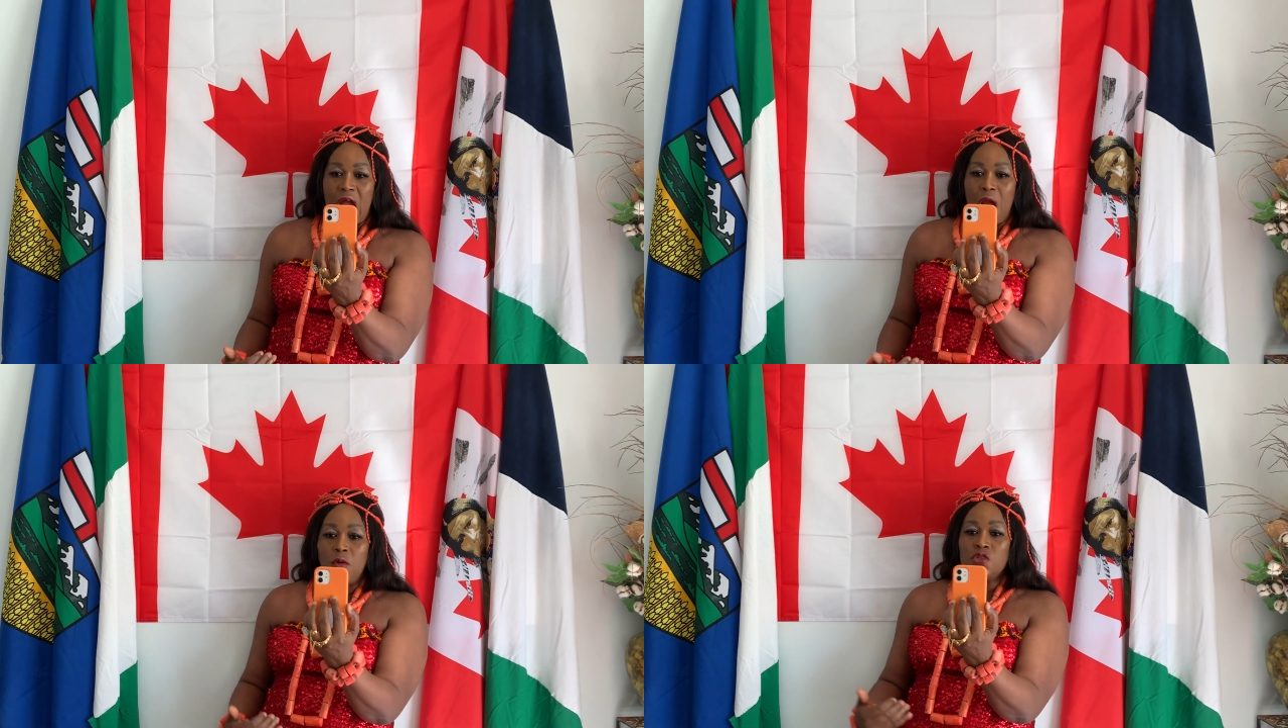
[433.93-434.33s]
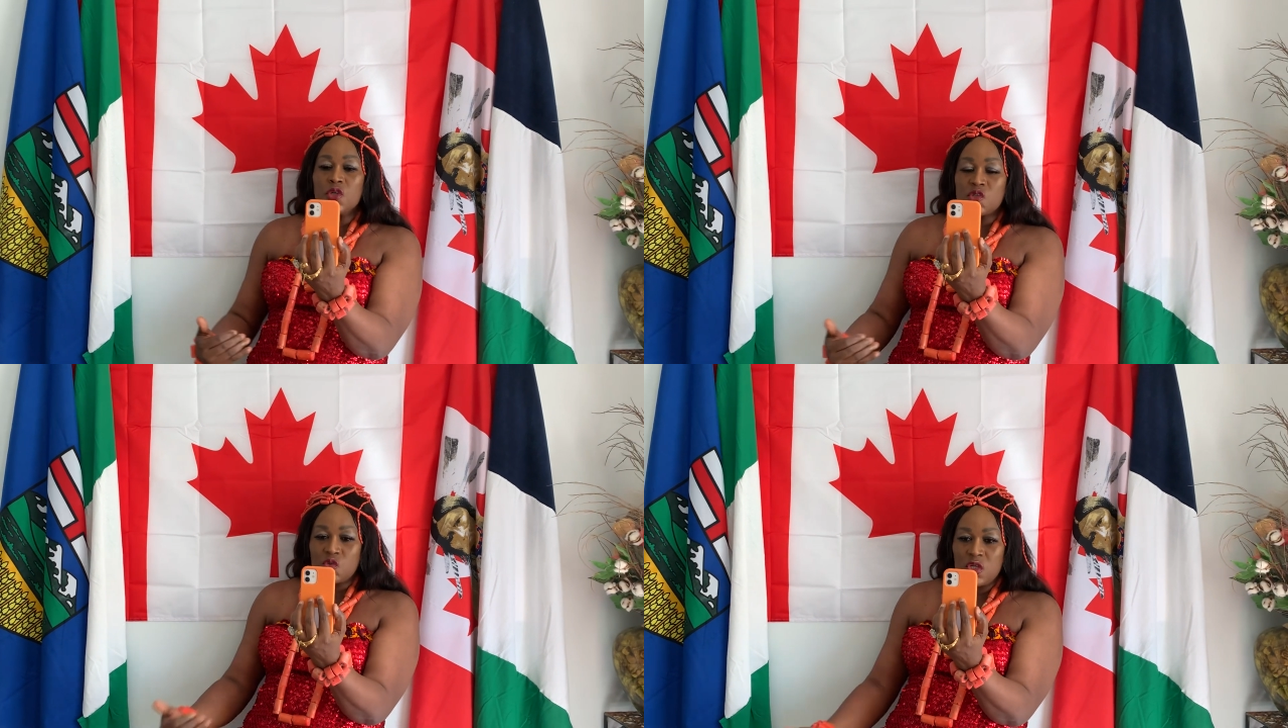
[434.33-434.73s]
I want to
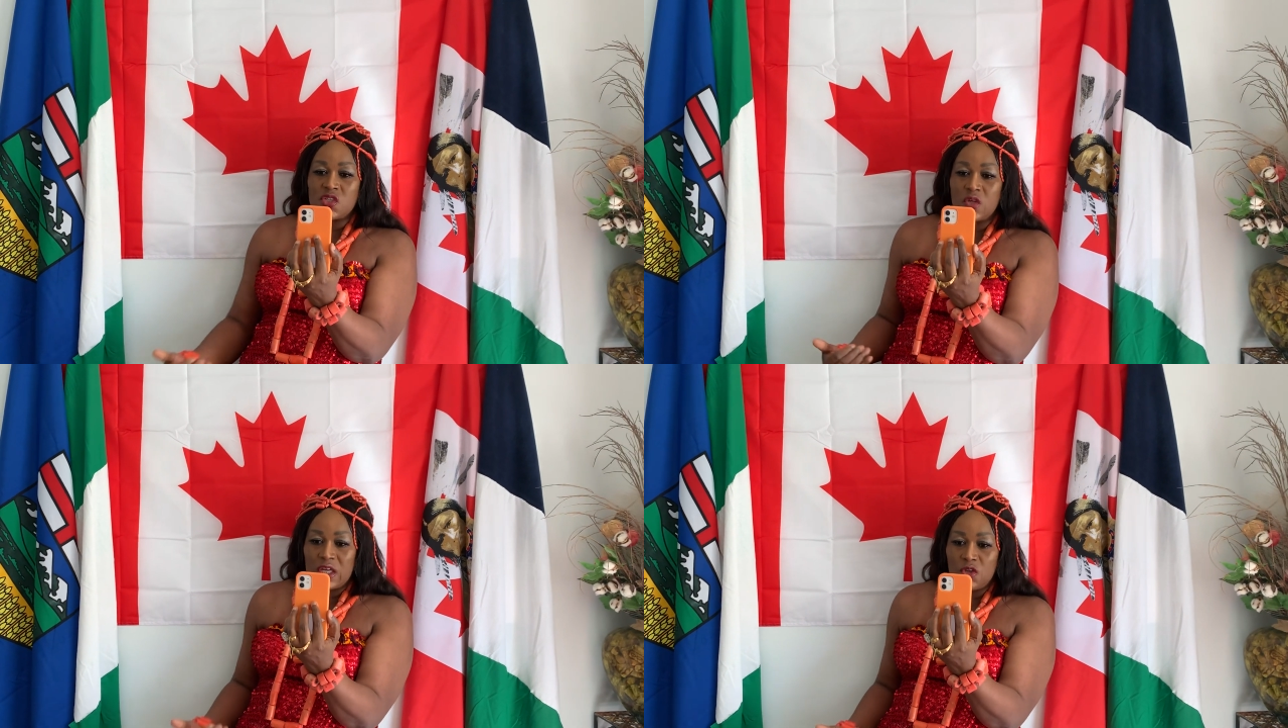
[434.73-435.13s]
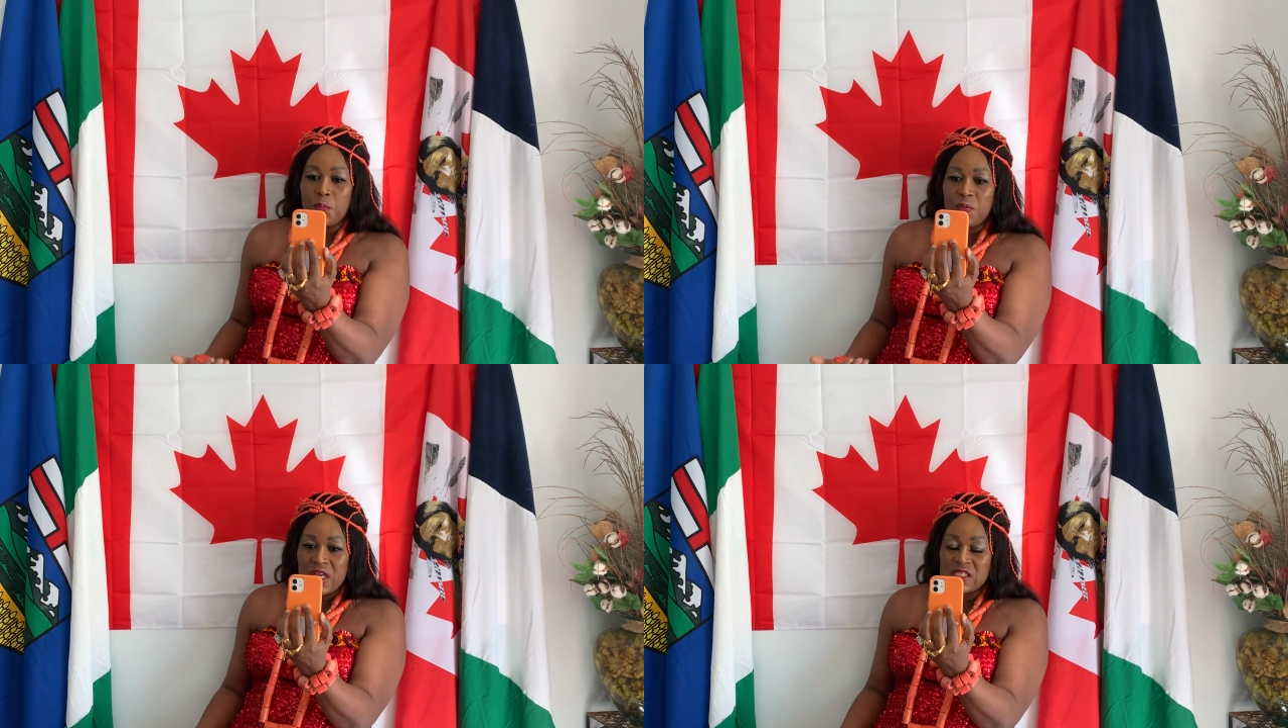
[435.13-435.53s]
switch to Ędo.
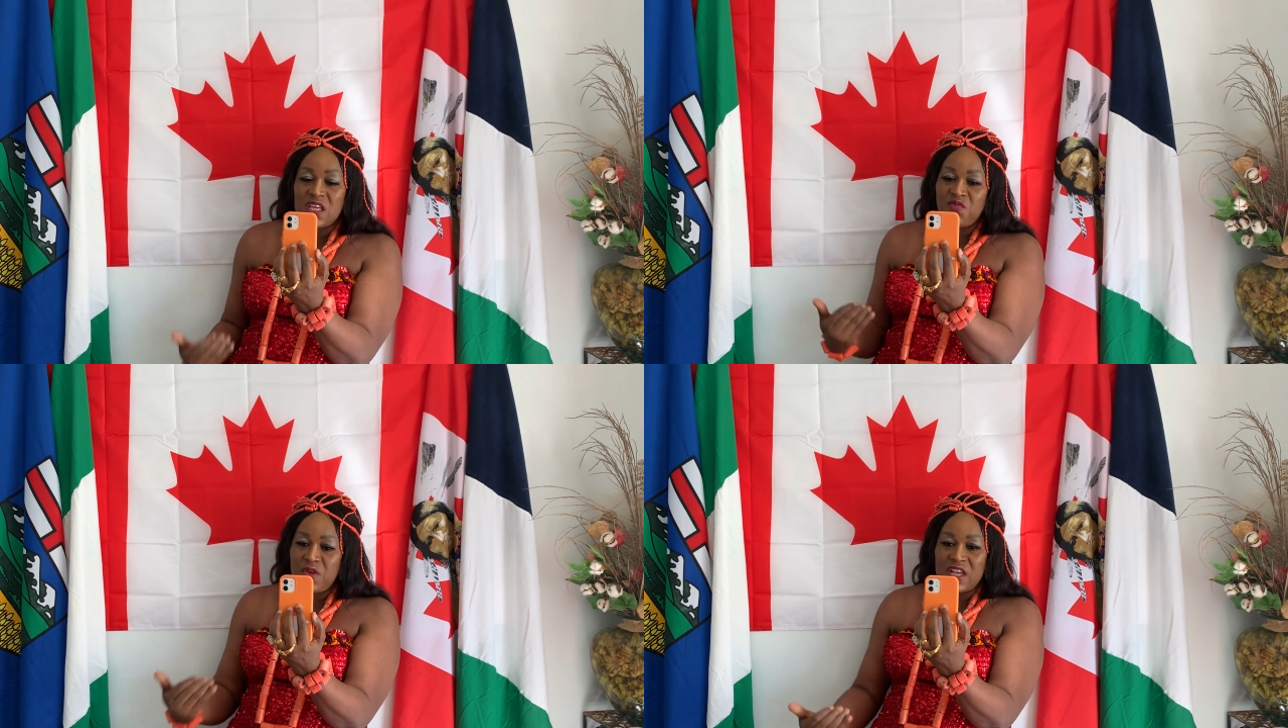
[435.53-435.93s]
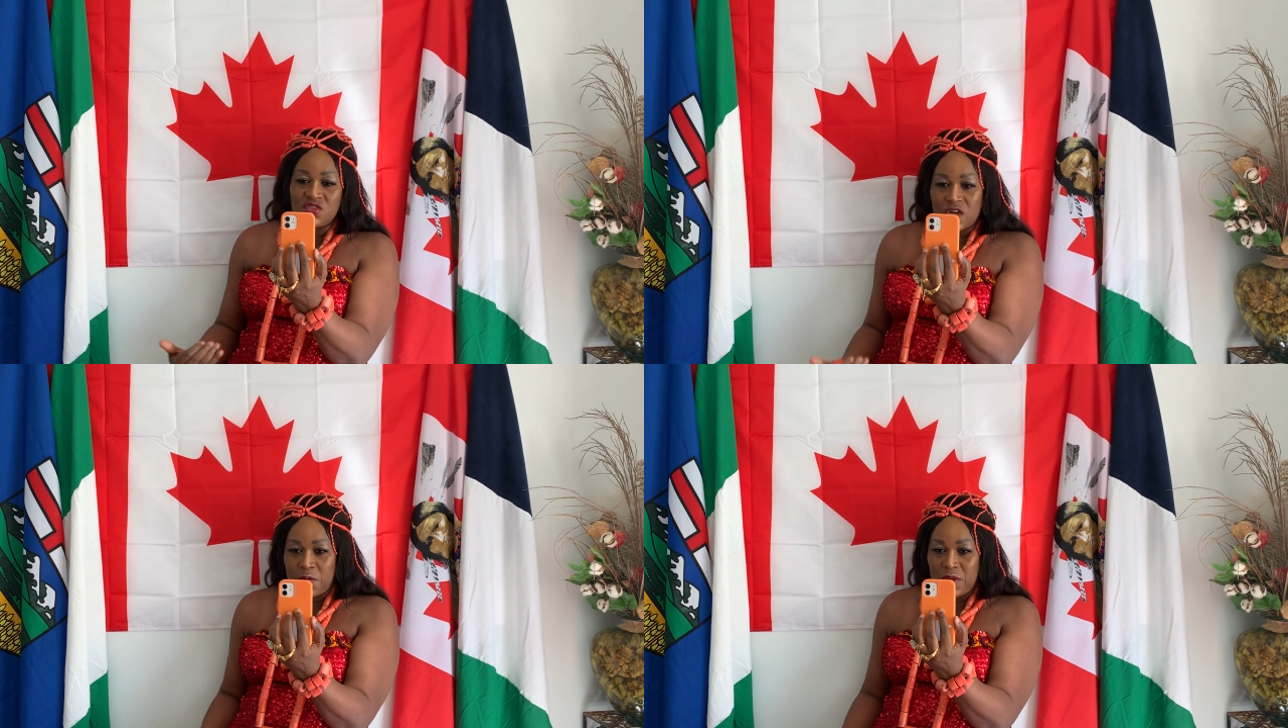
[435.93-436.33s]
Please give me
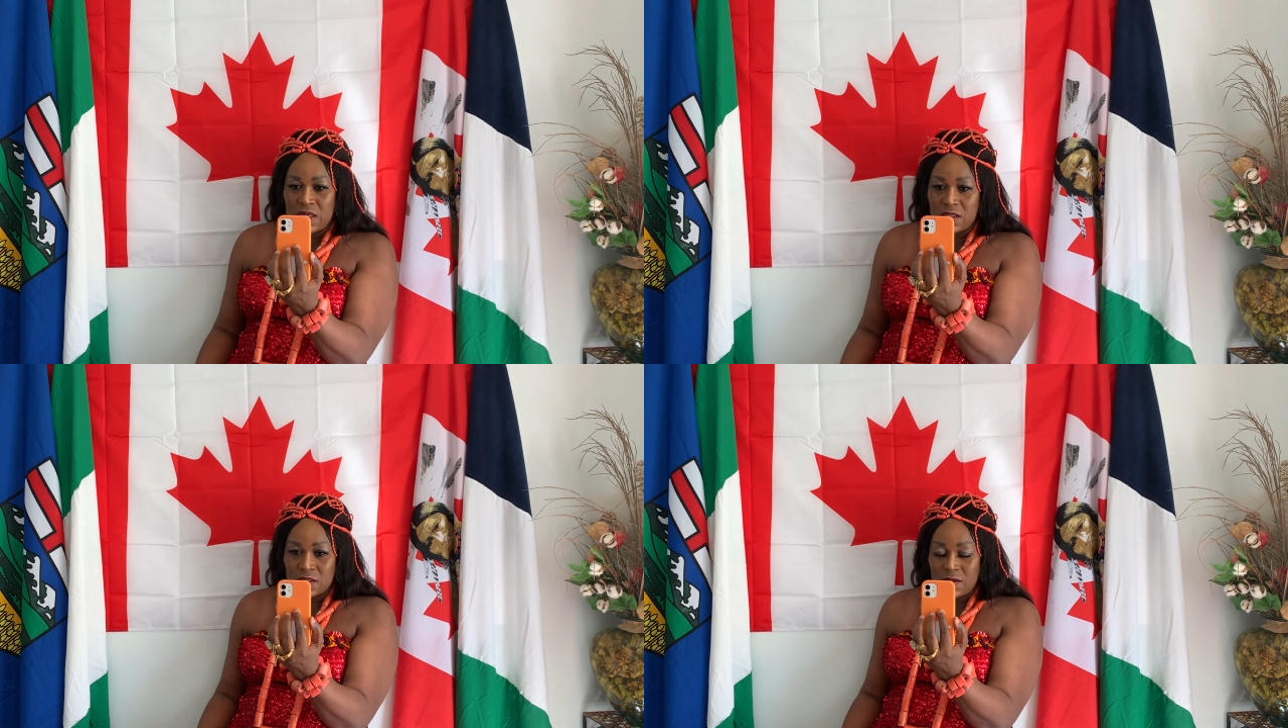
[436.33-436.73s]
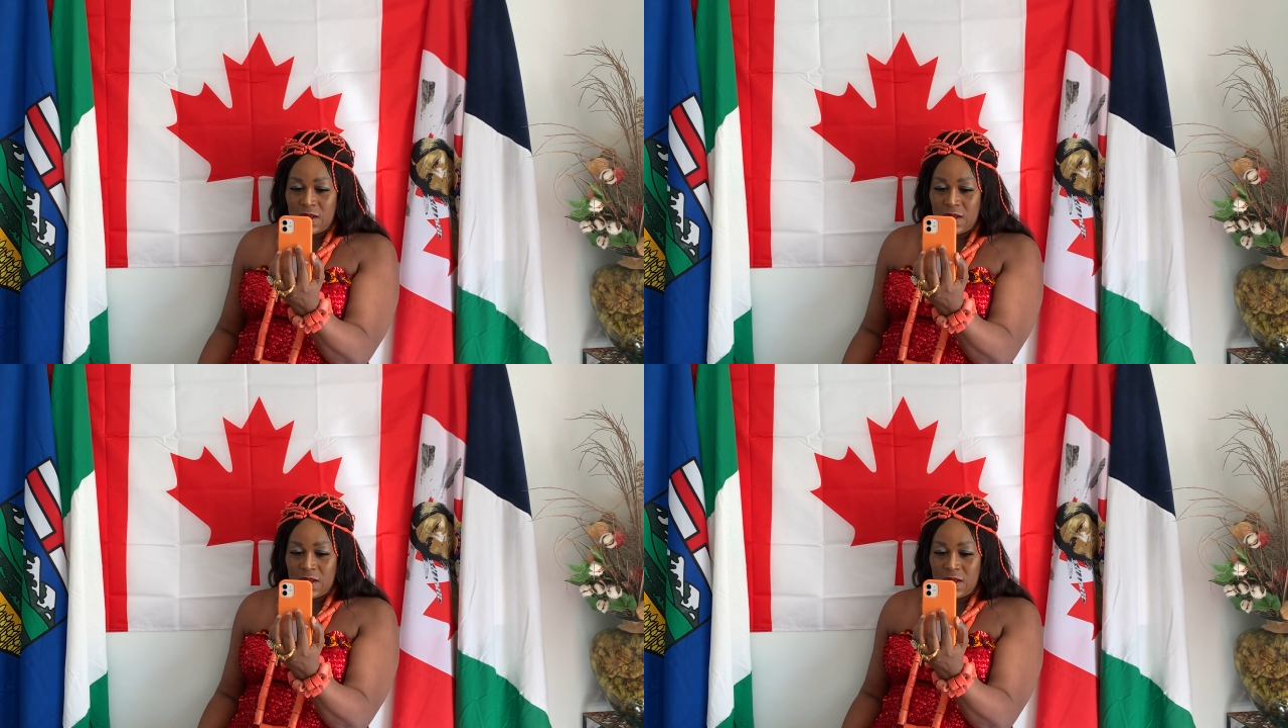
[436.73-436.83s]
extra minutes.